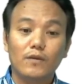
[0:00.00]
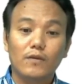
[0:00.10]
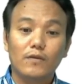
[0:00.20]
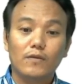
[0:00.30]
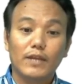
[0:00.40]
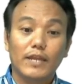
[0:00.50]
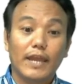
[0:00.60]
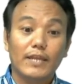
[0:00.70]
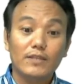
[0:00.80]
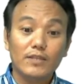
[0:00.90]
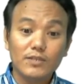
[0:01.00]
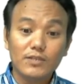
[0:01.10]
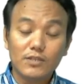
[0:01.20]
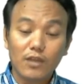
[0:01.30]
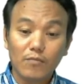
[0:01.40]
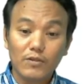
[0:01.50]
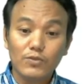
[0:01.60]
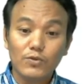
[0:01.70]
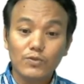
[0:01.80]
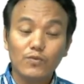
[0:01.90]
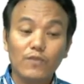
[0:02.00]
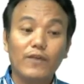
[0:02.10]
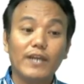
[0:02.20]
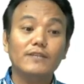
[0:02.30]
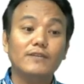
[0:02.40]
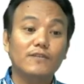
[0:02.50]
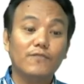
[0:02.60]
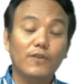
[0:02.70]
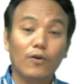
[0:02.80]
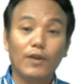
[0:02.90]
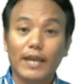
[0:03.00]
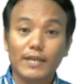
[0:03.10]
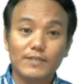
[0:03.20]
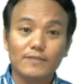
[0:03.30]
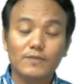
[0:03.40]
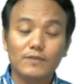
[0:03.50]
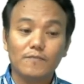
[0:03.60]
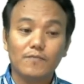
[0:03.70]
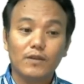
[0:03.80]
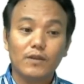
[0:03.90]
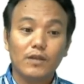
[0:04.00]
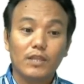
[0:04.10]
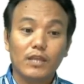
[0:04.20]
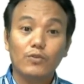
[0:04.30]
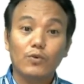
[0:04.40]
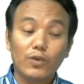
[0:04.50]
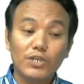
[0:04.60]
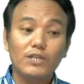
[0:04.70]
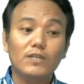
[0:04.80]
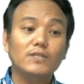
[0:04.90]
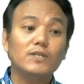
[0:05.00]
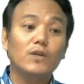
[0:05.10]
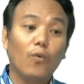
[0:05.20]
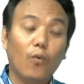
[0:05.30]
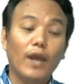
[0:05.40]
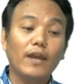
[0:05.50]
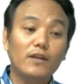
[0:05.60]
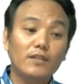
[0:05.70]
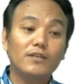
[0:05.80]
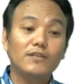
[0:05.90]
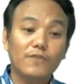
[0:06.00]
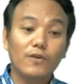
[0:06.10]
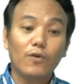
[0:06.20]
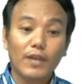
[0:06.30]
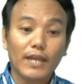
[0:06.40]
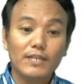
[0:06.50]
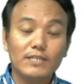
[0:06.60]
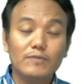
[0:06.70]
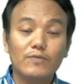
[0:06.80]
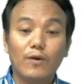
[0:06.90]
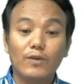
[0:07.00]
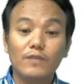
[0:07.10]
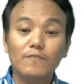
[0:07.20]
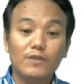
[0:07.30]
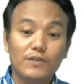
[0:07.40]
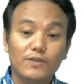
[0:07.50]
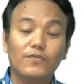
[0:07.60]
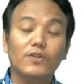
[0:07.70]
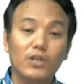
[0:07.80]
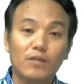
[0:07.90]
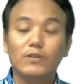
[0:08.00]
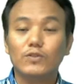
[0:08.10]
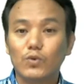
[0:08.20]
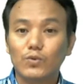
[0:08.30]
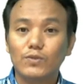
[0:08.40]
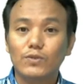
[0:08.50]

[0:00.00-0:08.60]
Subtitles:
Right. And in these thermal zones, we find different organisms. Now the question is, why are there different organisms found in different thermal zones?